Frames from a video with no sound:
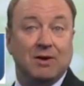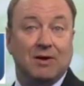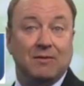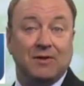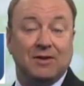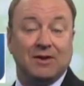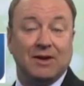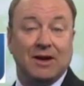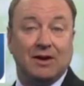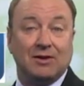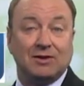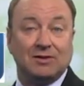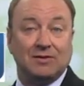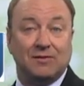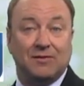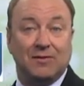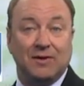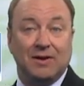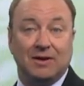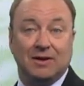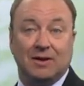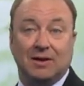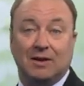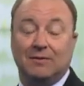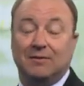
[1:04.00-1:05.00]
above 1,000
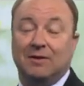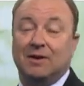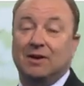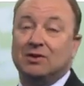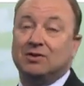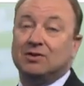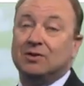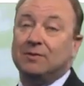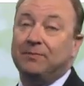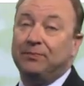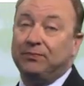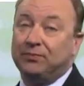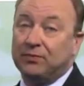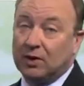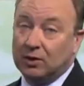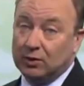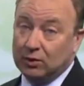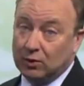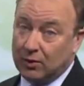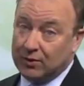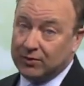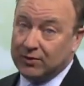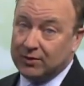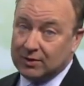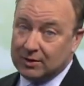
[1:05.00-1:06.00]
feet in elevation,
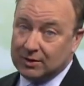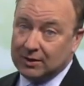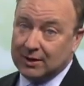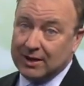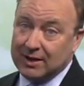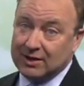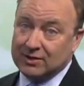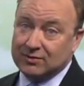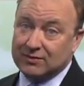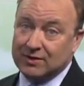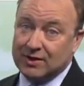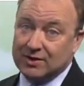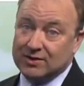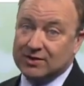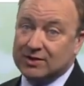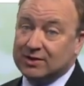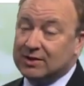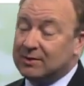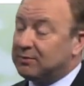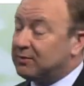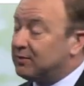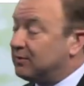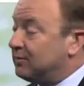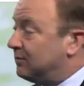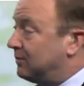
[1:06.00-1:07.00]
north of the Lakes
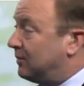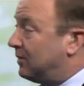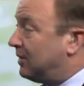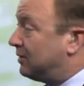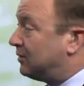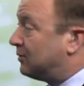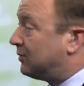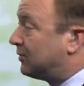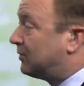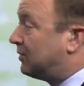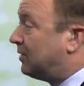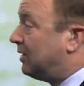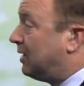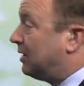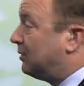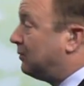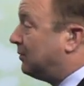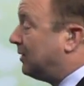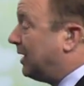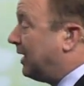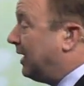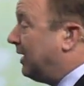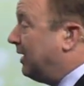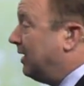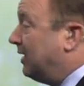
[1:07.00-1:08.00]
region up through uh, North
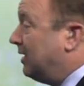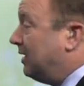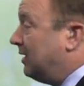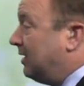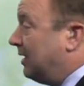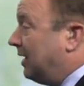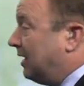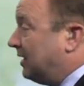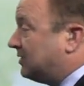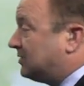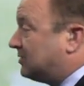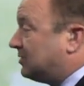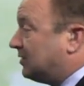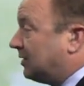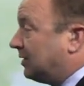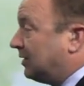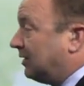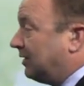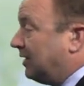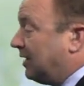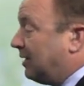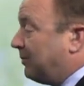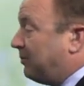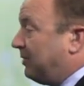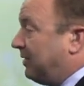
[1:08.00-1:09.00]
Conway, and
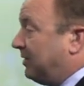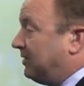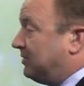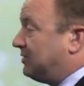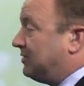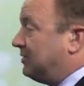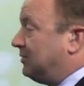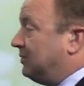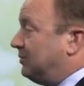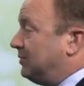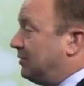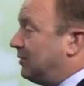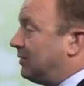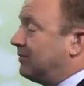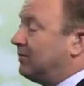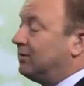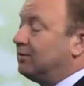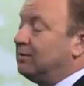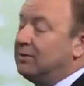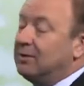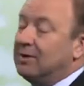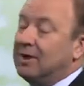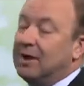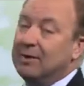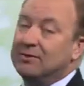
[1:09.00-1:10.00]
certainly up into
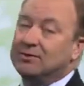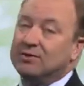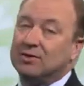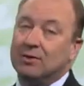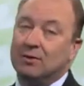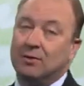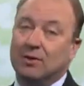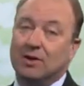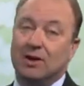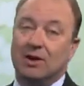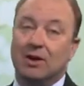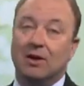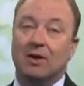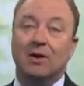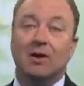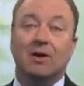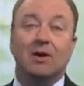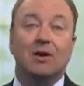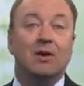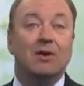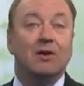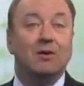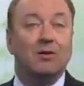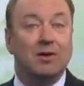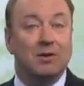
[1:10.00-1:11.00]
northern New Hampshire where
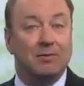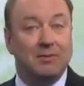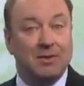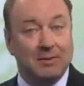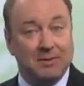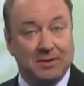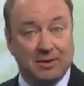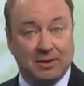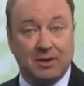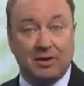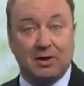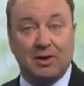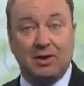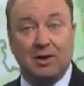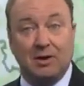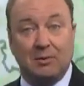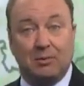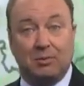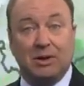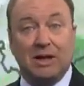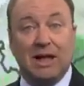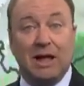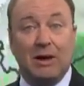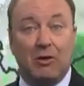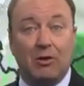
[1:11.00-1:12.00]
we may be looking
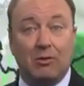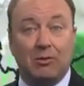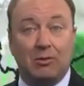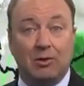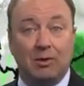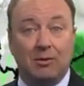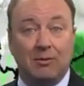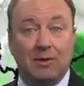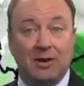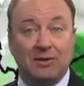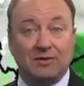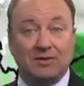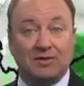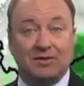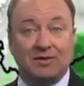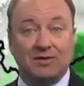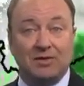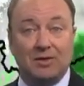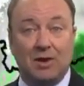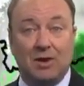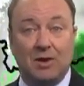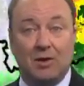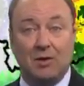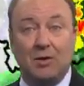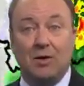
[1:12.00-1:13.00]
at plowable amounts of
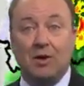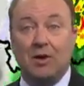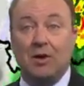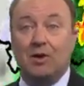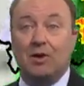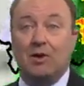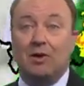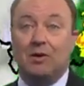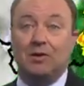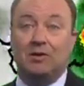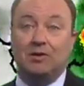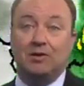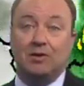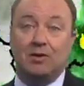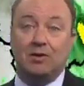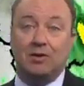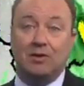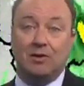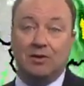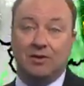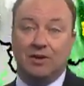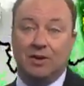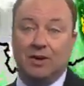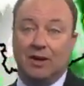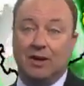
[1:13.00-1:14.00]
snow
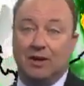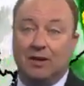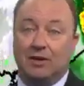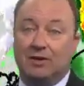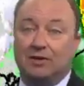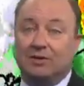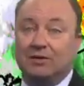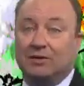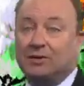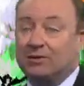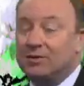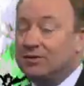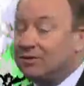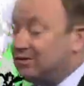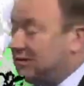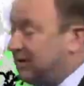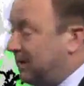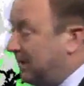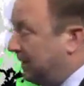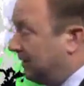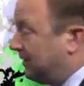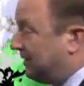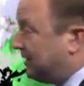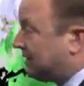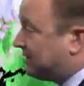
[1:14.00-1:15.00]
during the day on
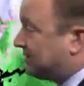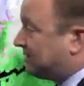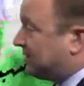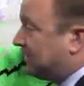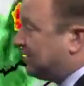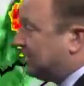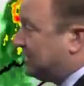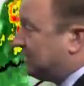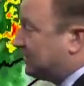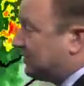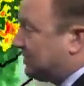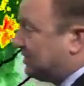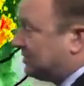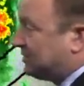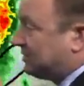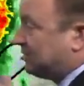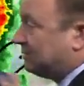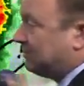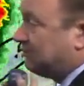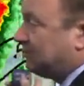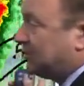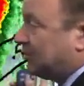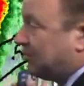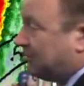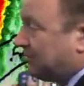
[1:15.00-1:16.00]
Tuesday. Yesterday's
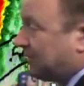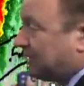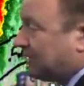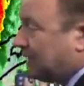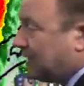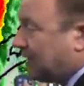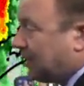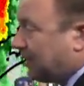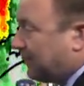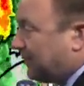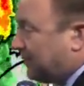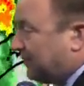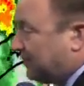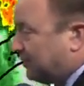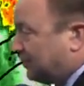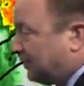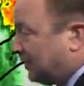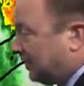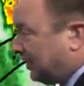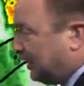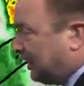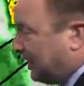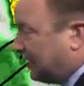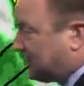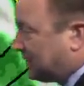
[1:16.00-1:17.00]
system moving off
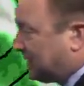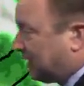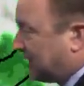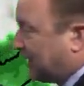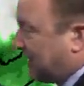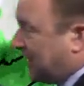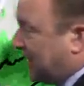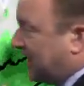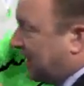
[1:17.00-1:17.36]
into Atlantic